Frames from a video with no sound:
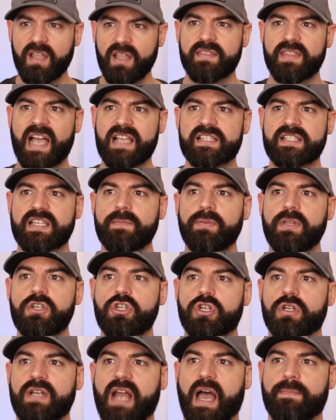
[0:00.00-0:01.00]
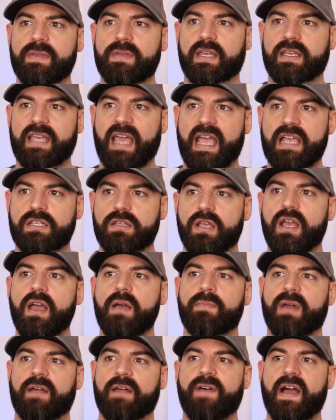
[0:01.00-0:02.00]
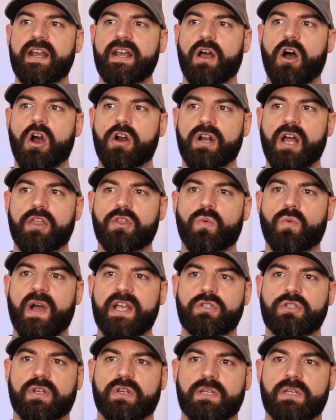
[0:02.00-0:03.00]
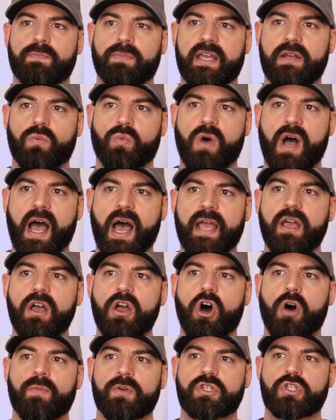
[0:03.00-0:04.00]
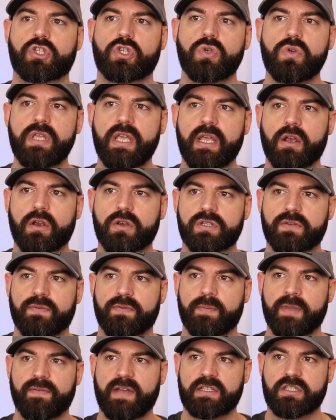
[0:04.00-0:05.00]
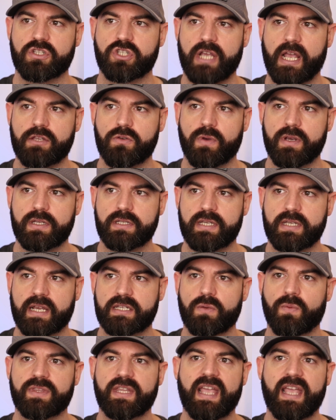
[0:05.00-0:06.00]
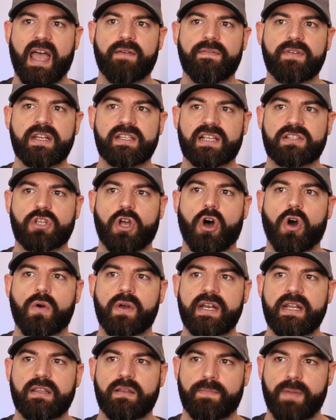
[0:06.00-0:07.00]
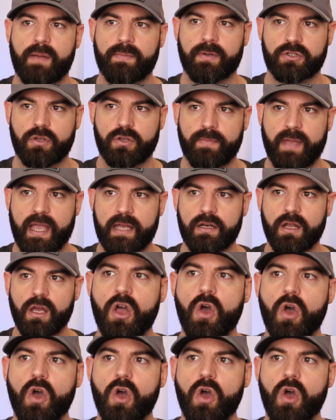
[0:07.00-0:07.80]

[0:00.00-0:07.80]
That simply should not be the case, but I find it hard otherwise to explain why almost 2 years from the events of January 6th and with the evidence that's already in the public domain,